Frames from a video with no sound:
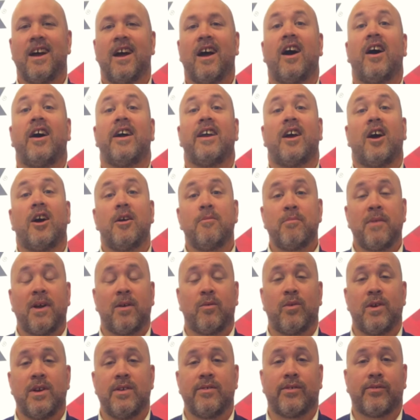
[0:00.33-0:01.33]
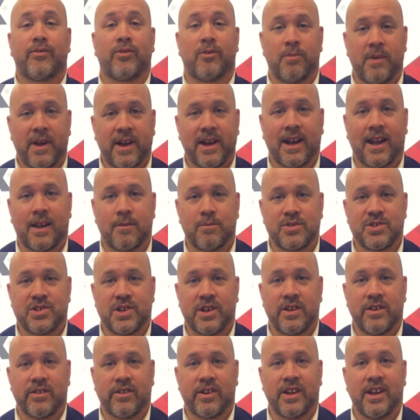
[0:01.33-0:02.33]
Hi, I'm Matt Weaver from Headland
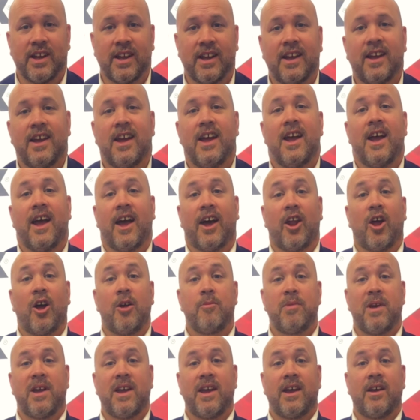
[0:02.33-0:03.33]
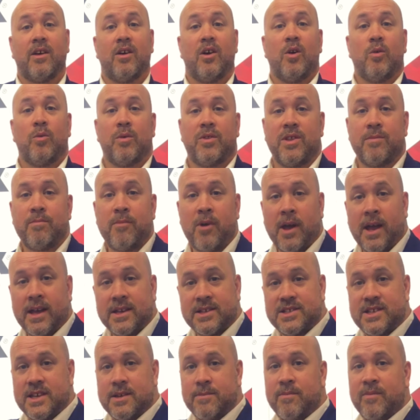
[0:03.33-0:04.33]
Machinery, and I'm here with the
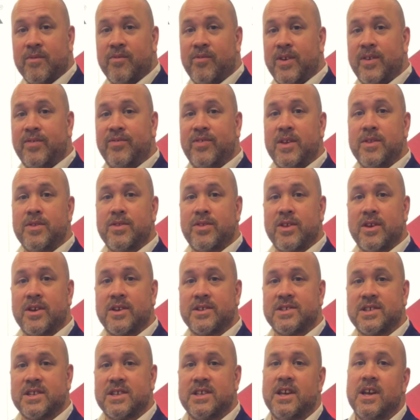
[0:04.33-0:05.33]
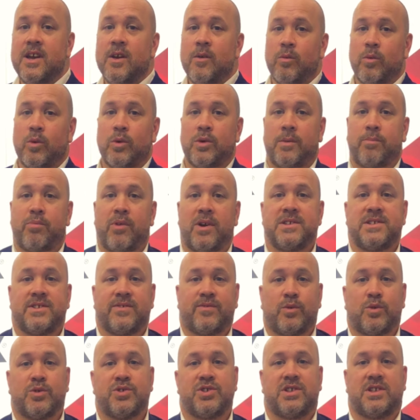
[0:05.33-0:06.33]
Axiom 1530 abrasive
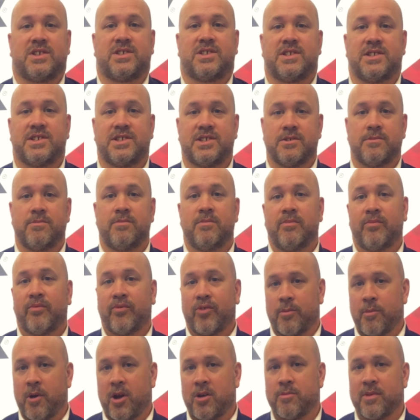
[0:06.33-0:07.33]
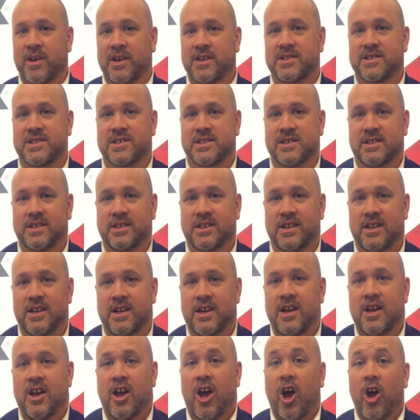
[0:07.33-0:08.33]
waterjet system from OMAX.
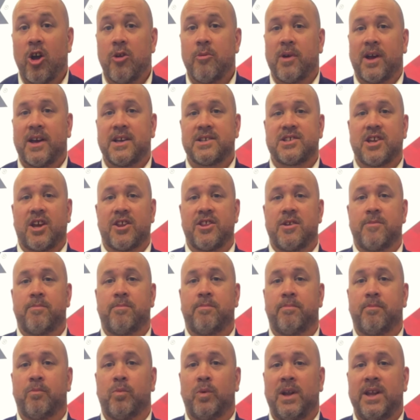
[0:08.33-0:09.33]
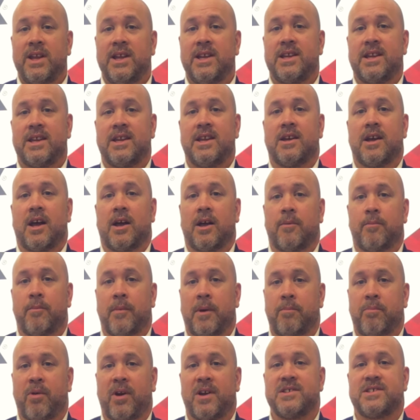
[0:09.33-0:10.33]
OMAX are the leading
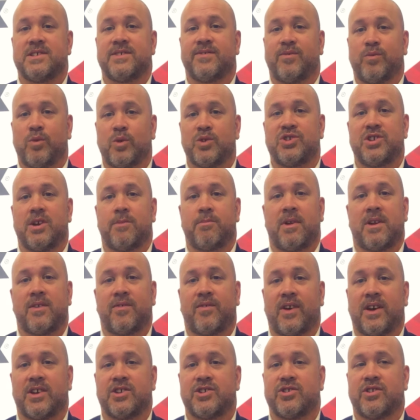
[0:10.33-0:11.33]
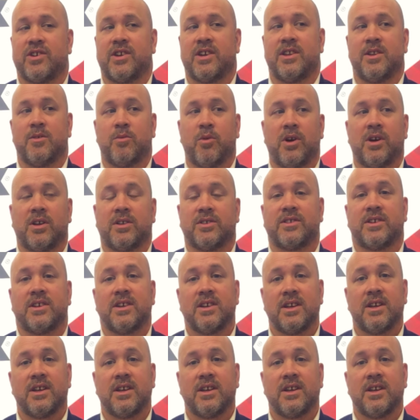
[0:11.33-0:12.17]
abrasive waterjet manufacturer in the world.